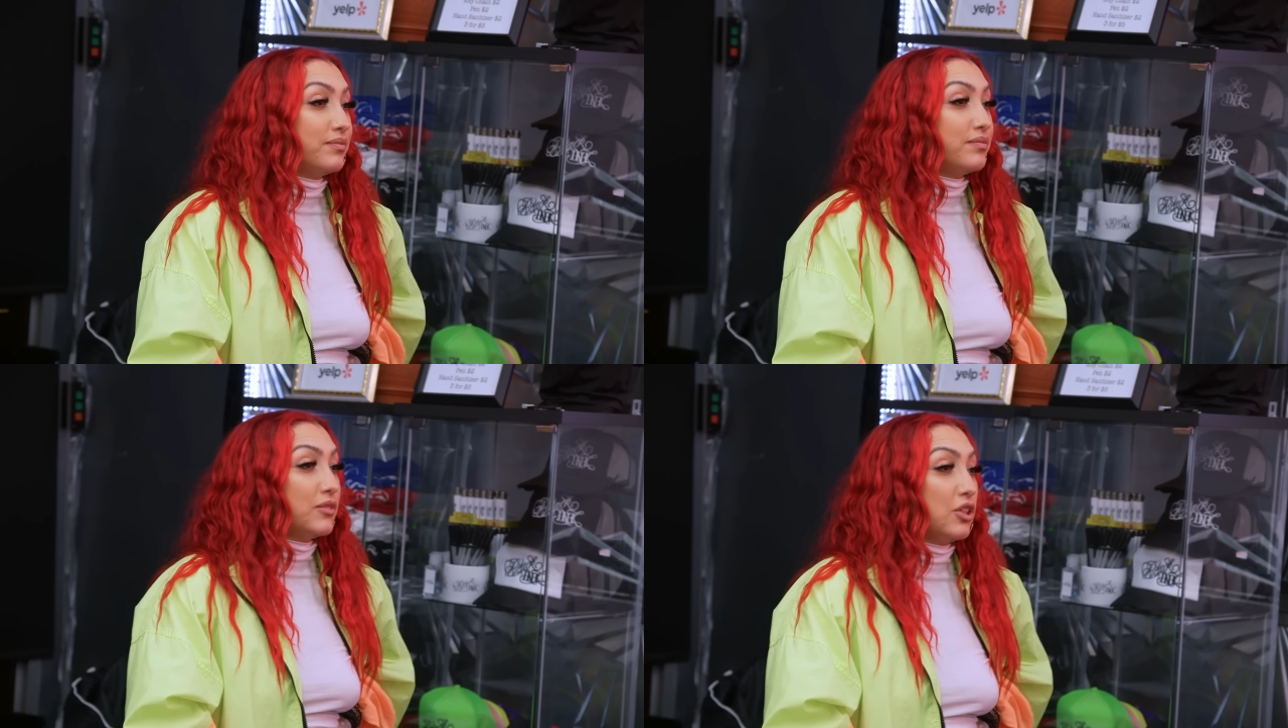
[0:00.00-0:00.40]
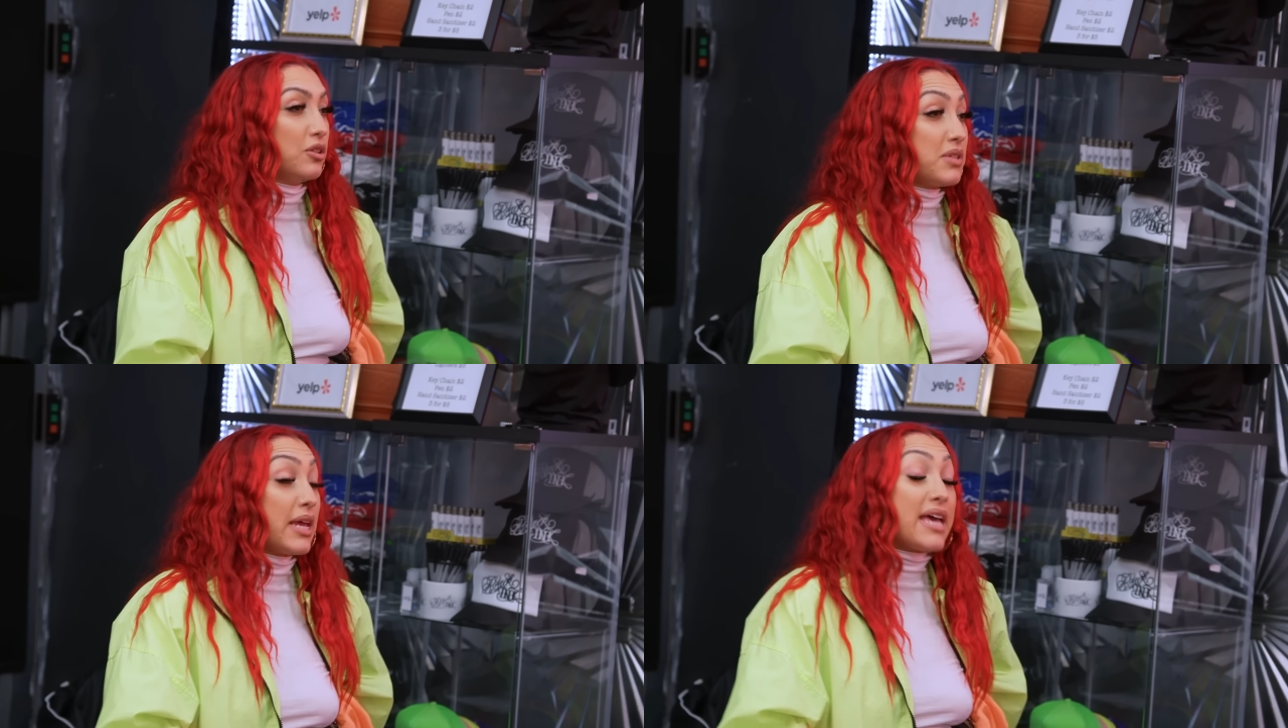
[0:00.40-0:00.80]
You know what
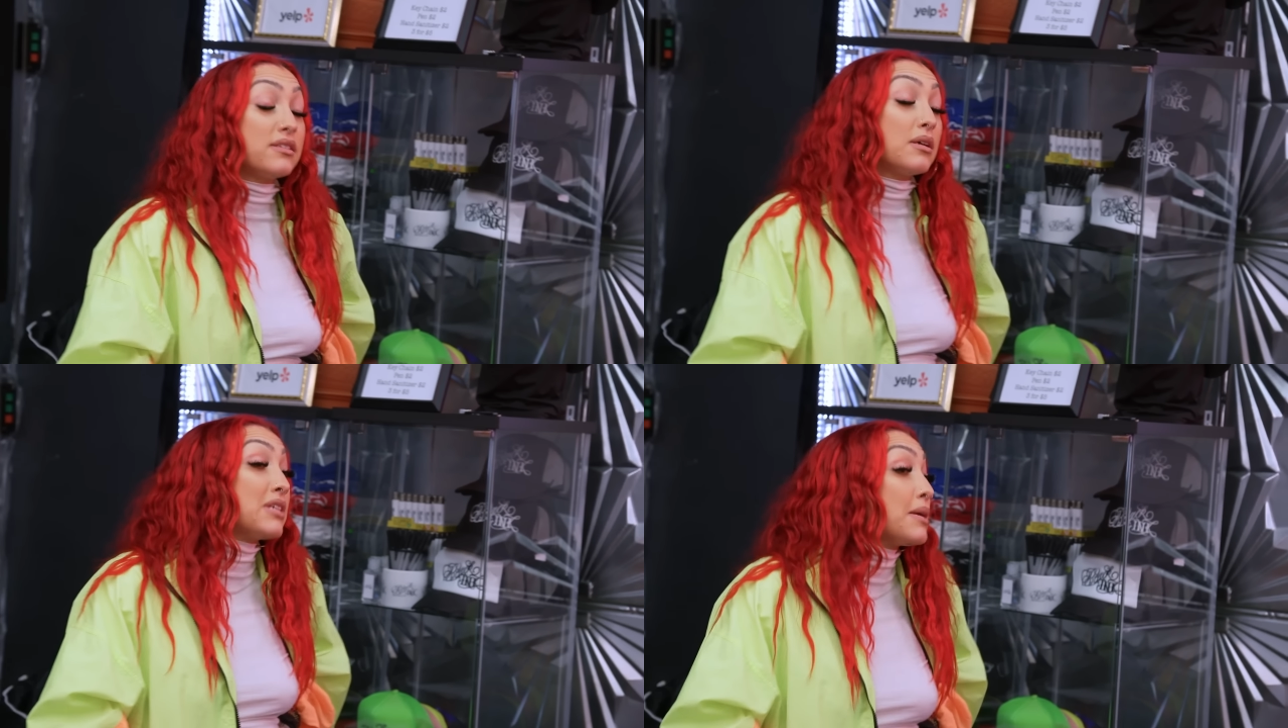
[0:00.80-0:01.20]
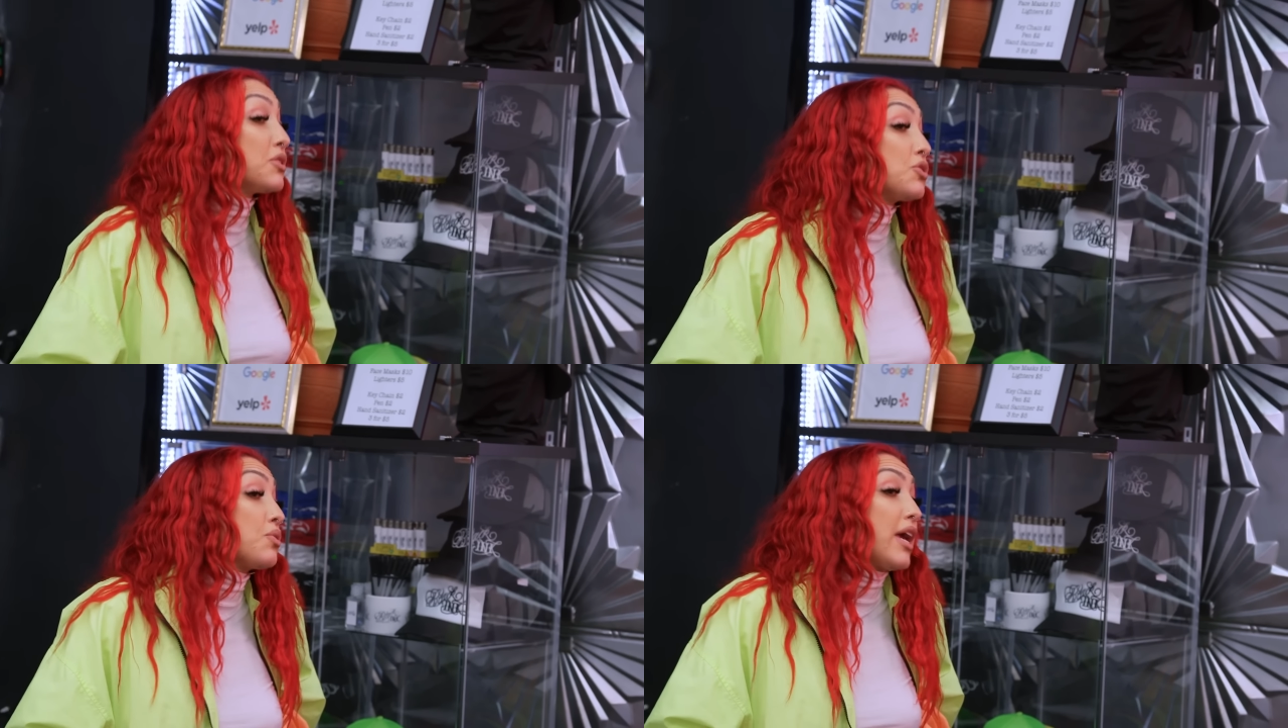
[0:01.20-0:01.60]
I'm saying? And sometimes
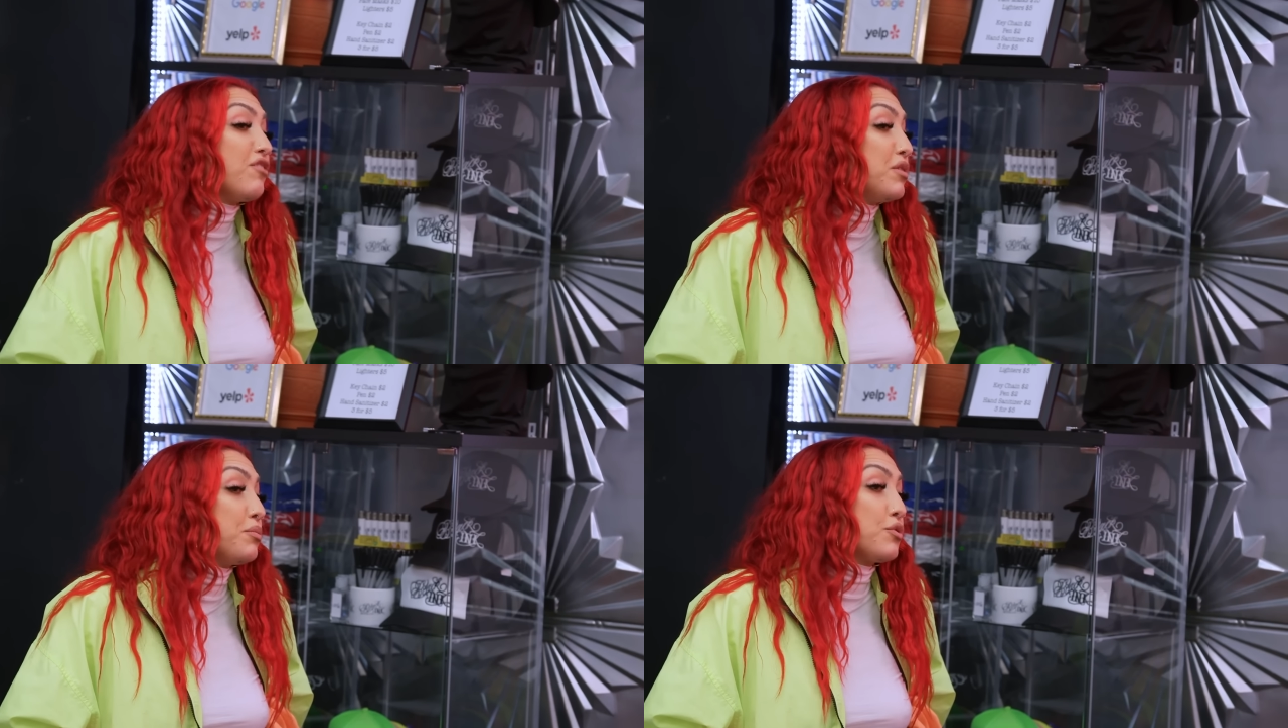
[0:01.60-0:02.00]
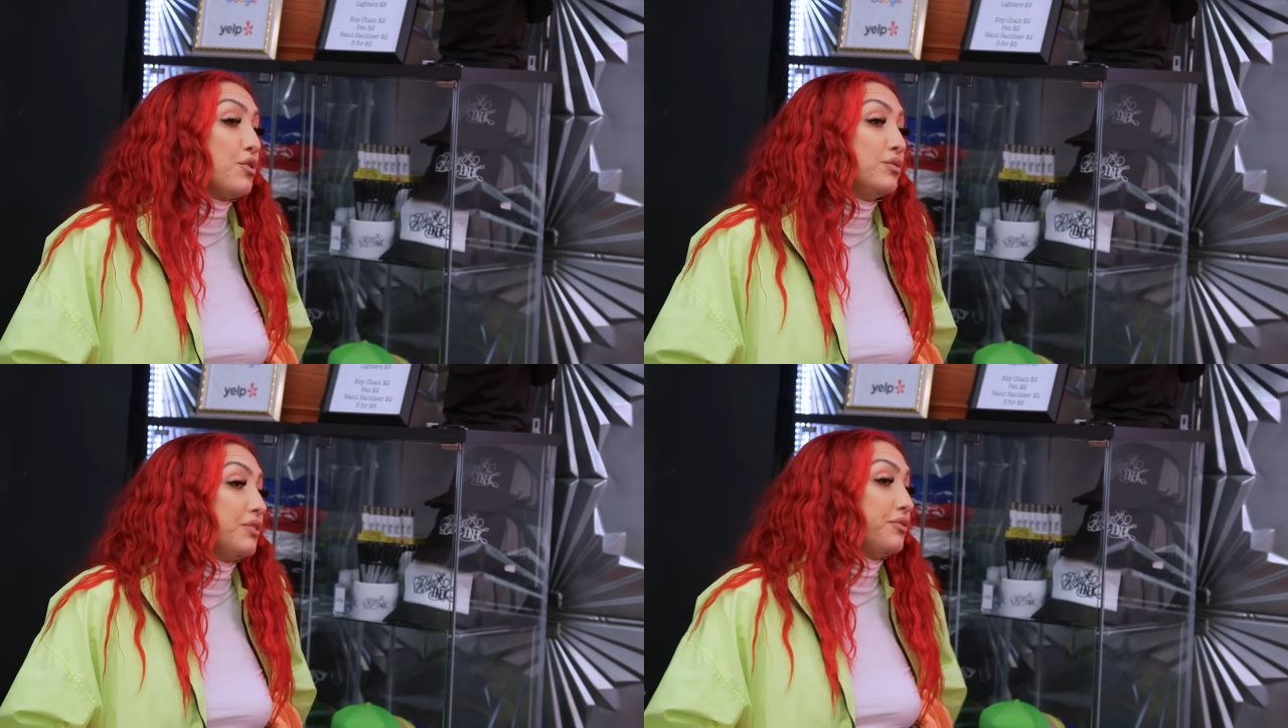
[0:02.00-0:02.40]
it's okay if people
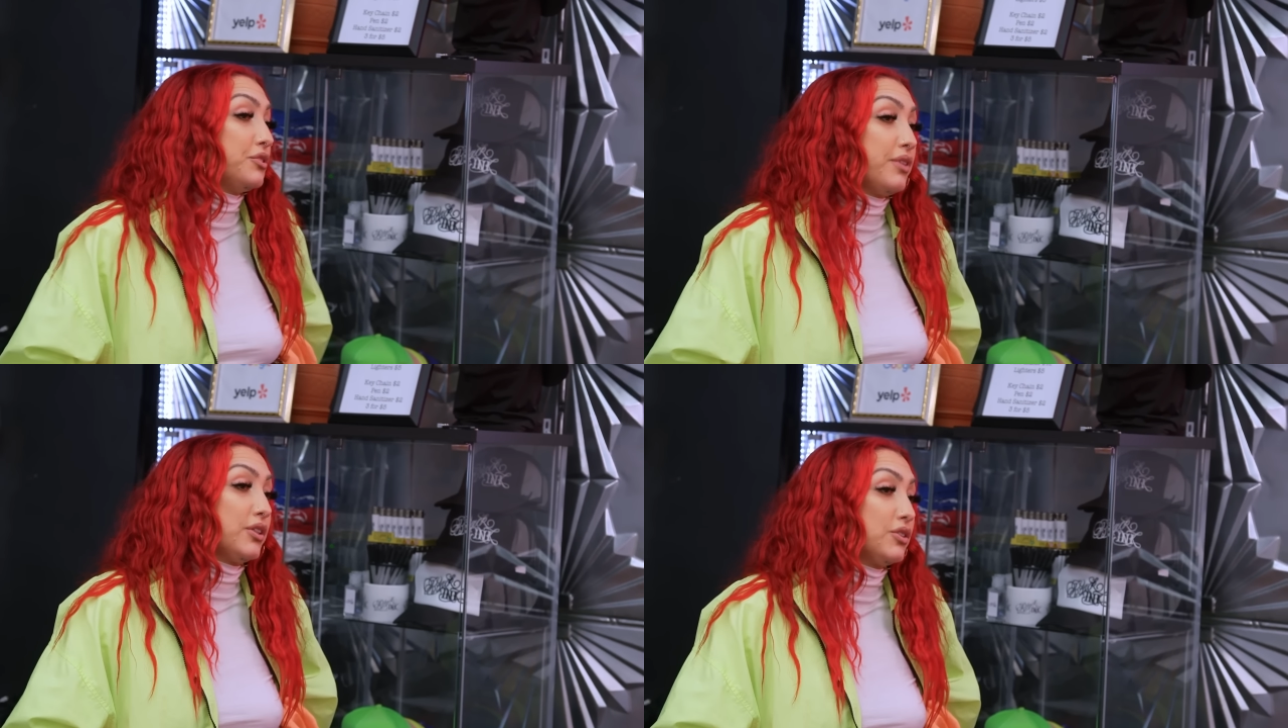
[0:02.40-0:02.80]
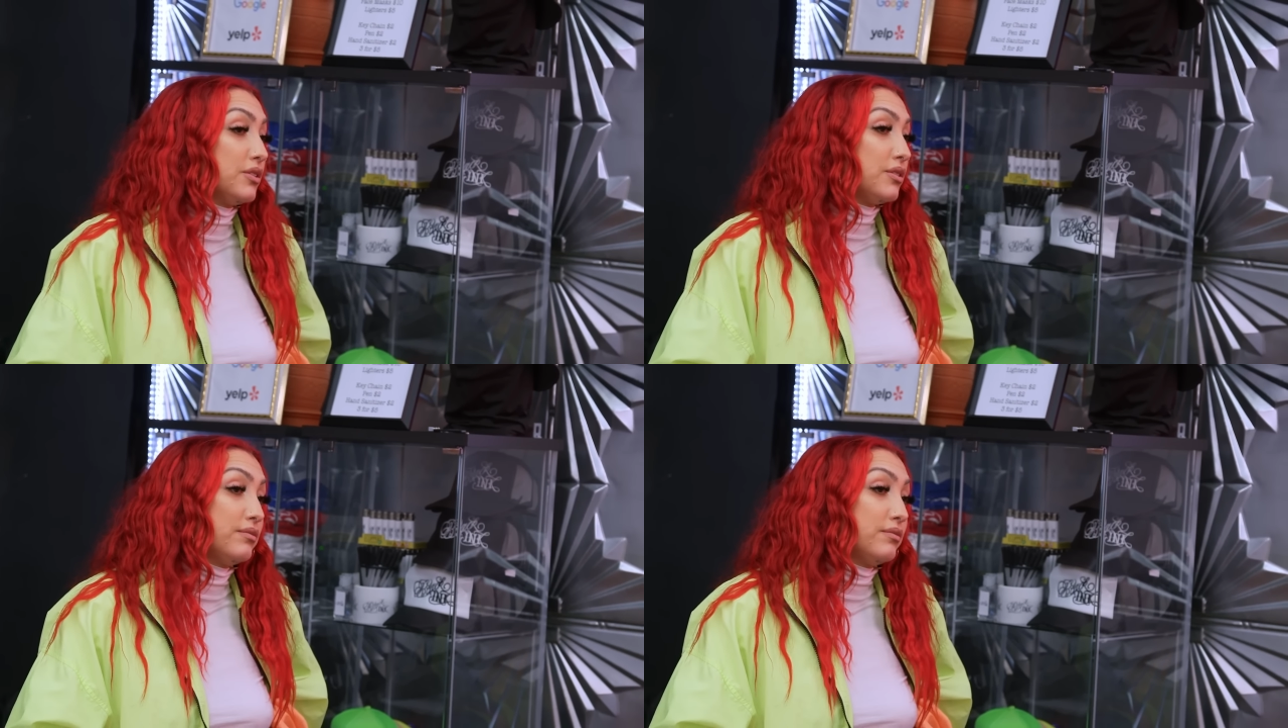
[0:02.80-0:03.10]
grow in different directions.